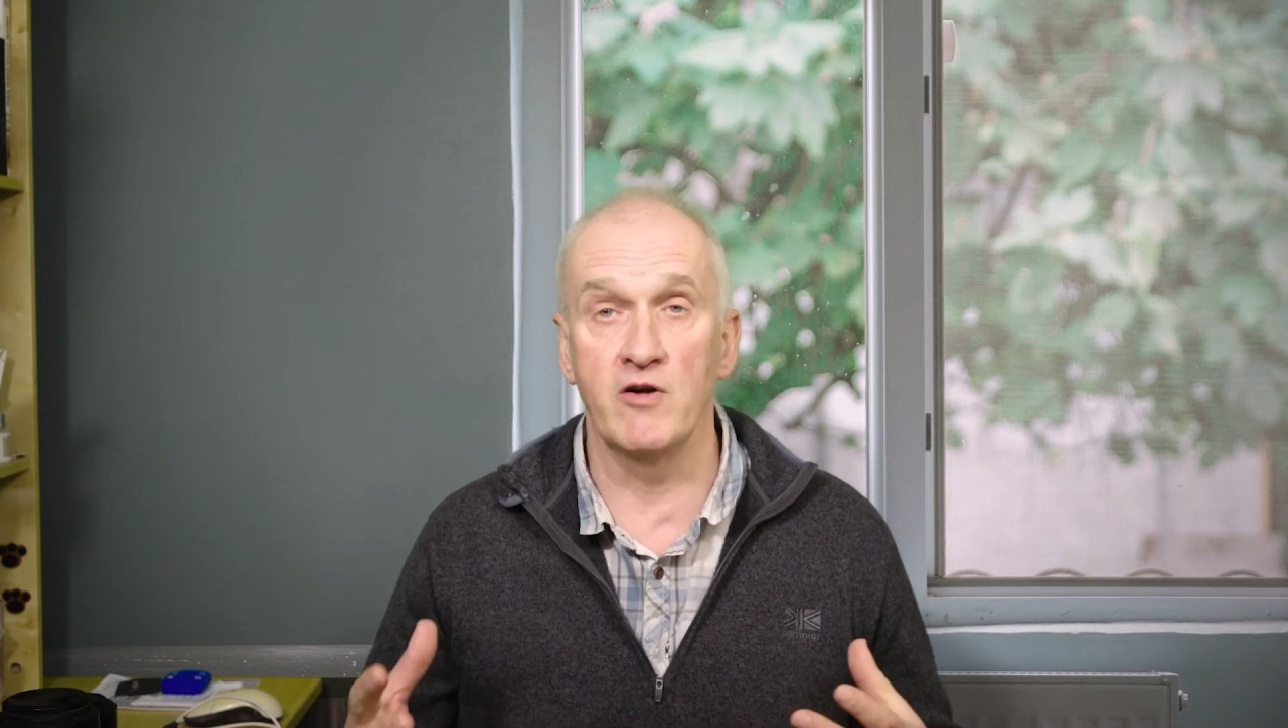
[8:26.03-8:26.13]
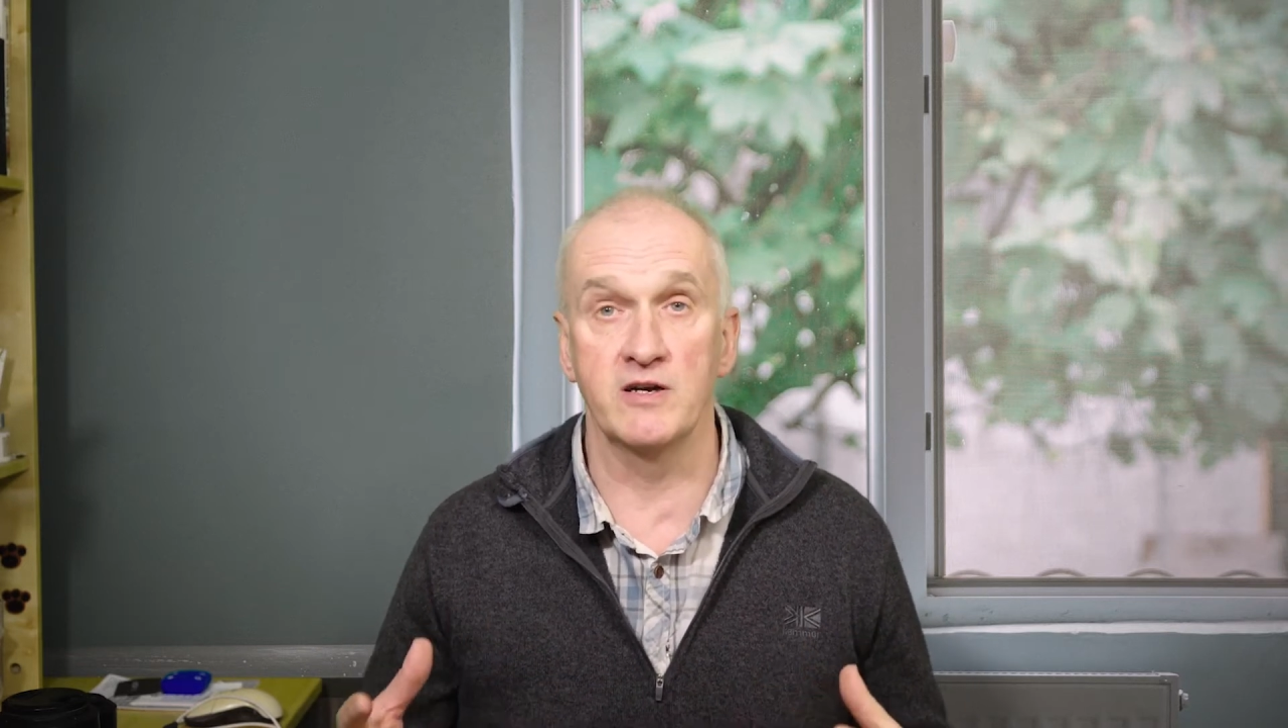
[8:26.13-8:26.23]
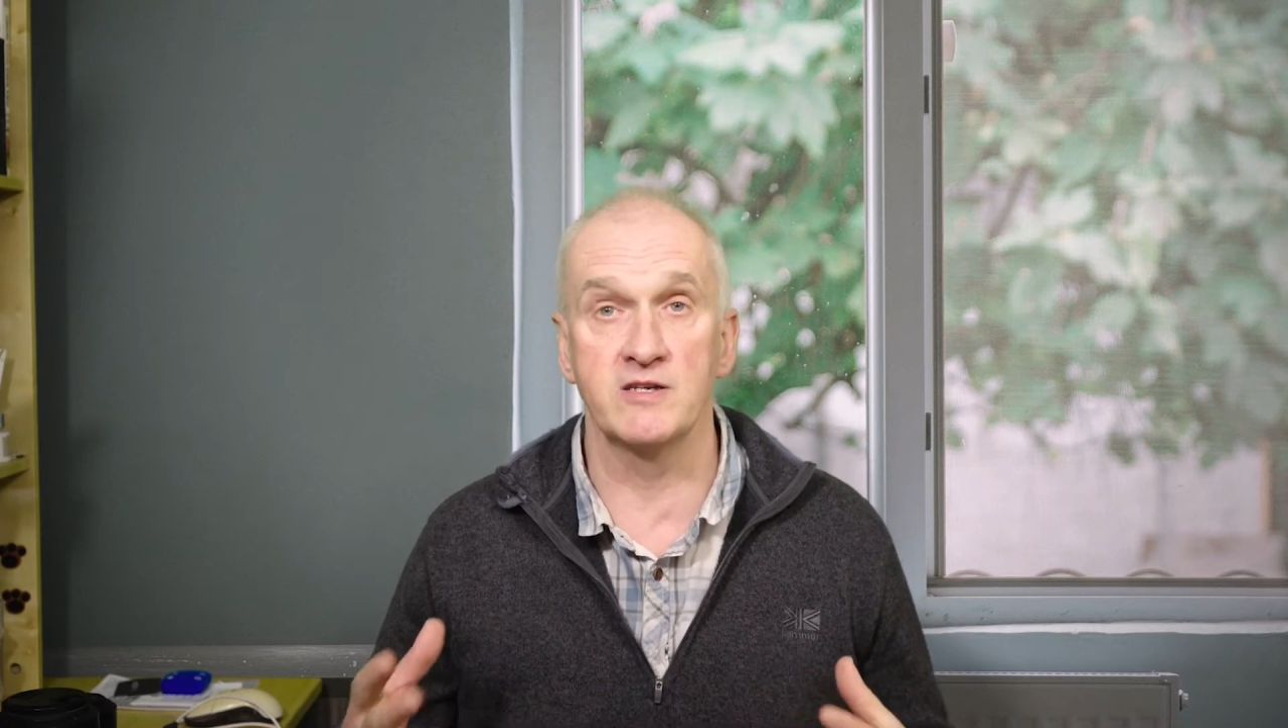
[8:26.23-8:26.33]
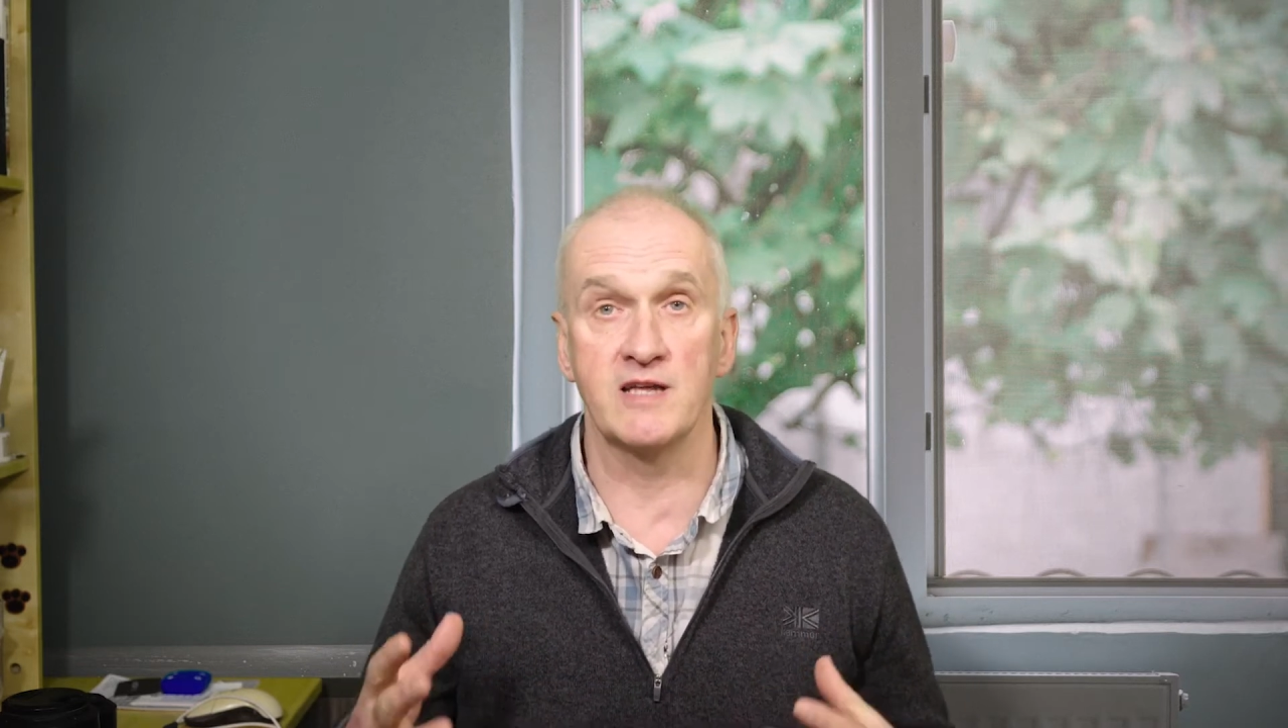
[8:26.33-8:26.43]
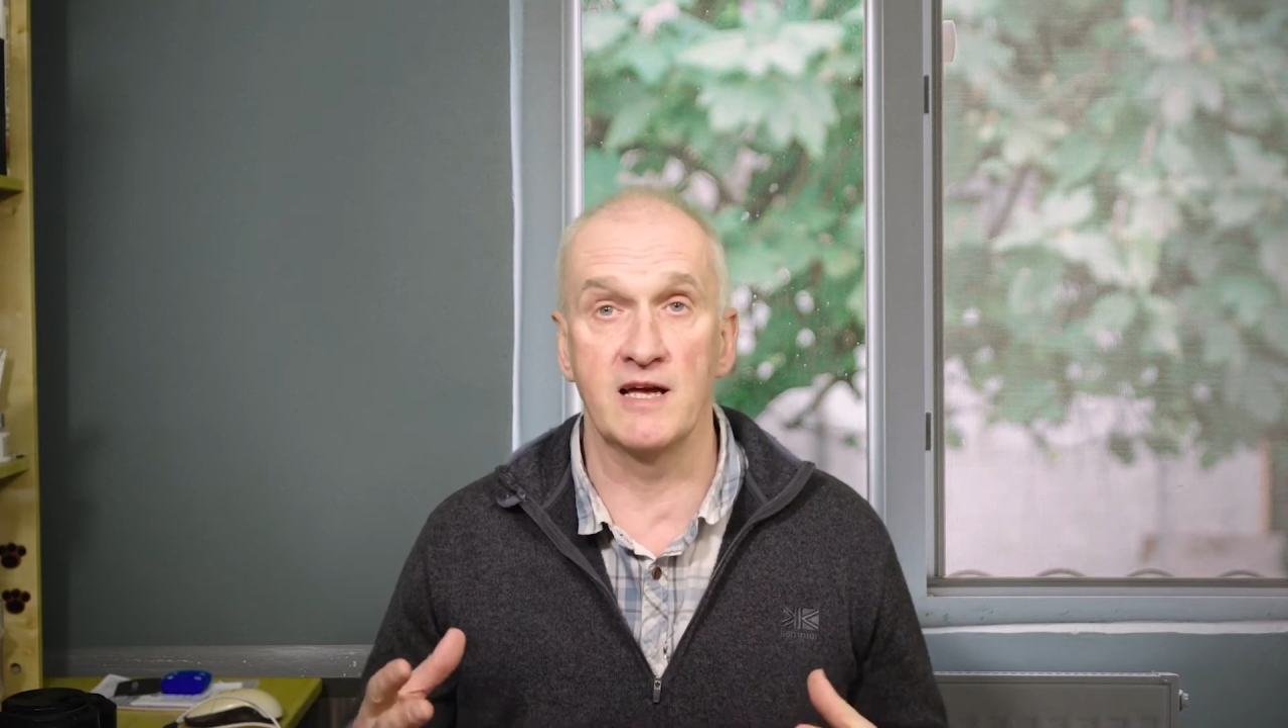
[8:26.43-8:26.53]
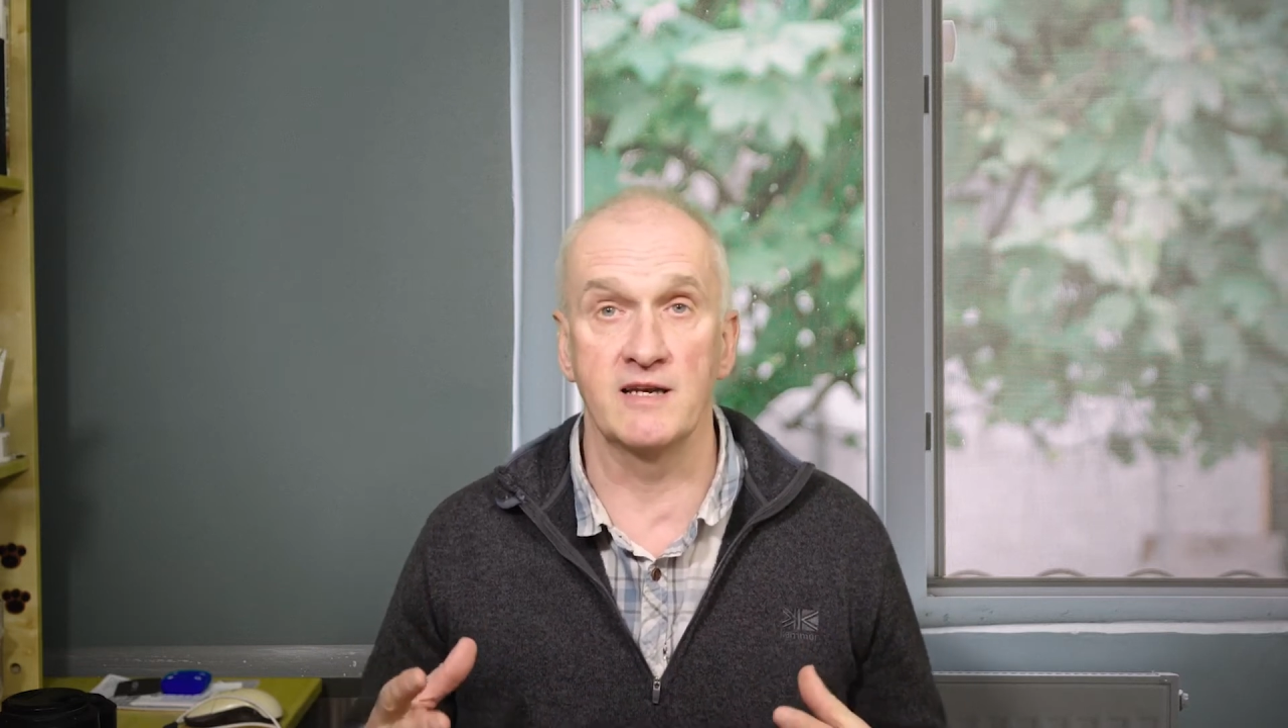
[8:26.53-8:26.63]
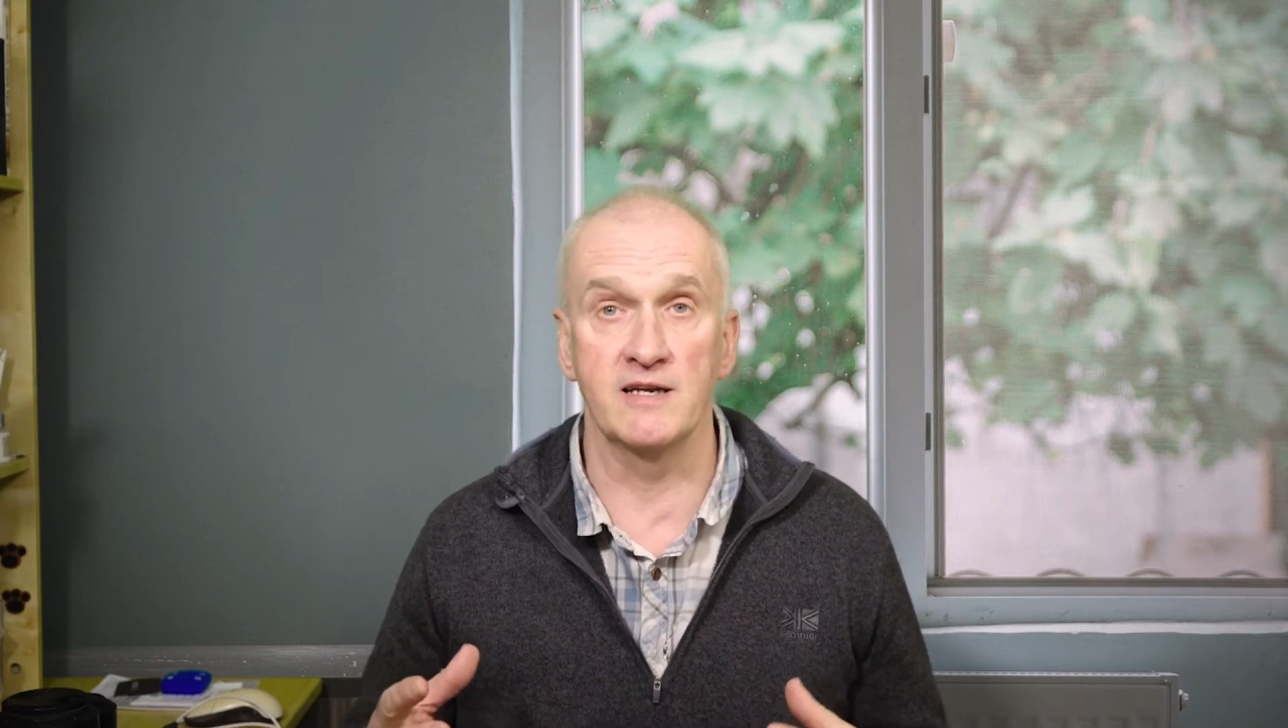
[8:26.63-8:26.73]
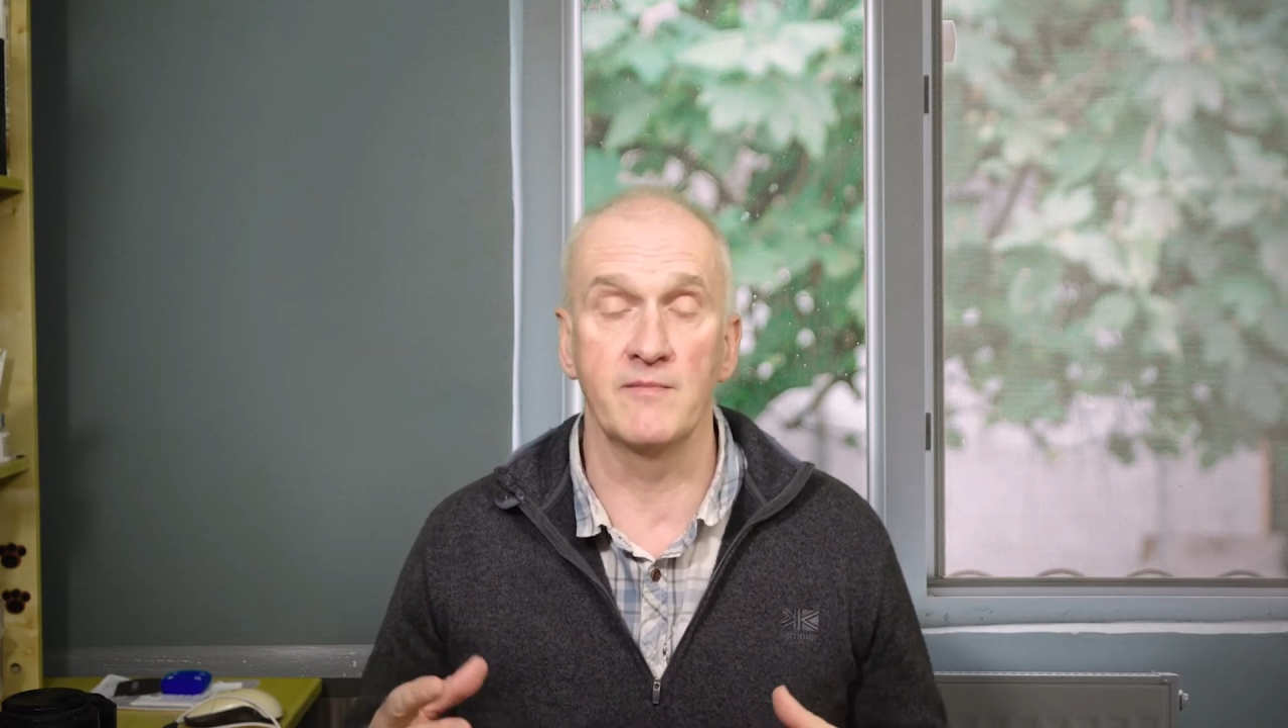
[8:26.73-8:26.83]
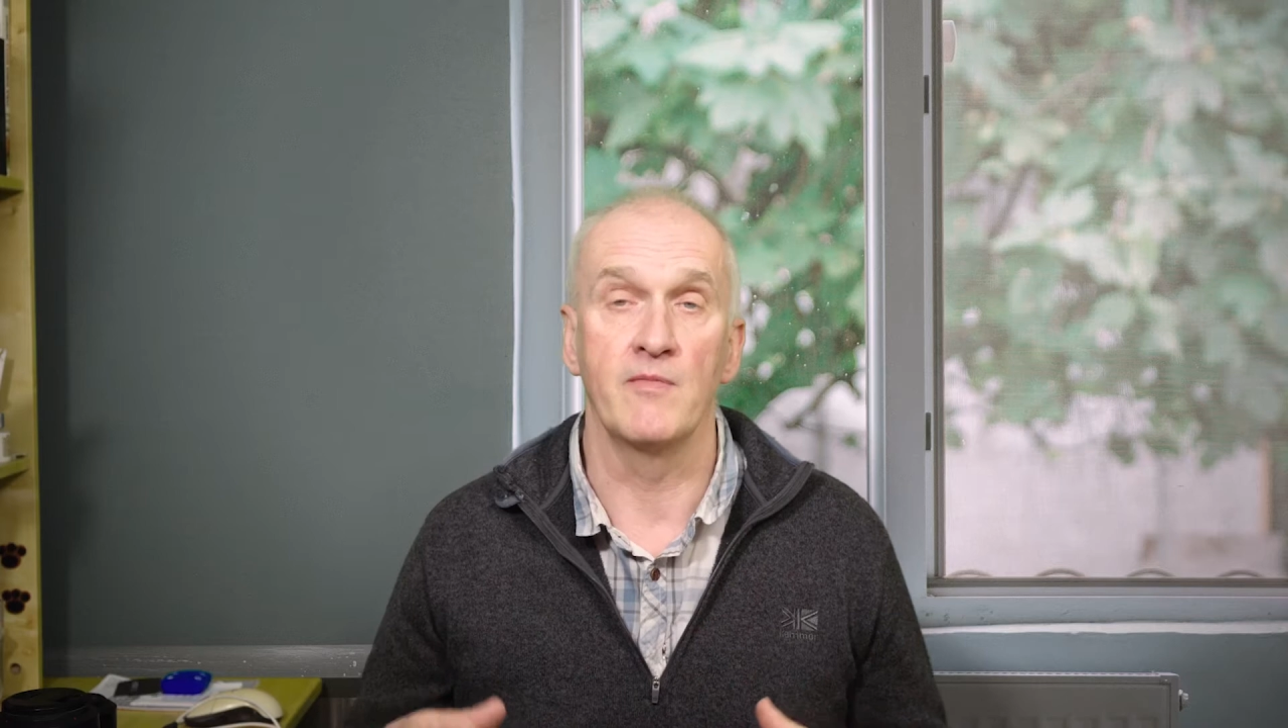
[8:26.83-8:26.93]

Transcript: understanding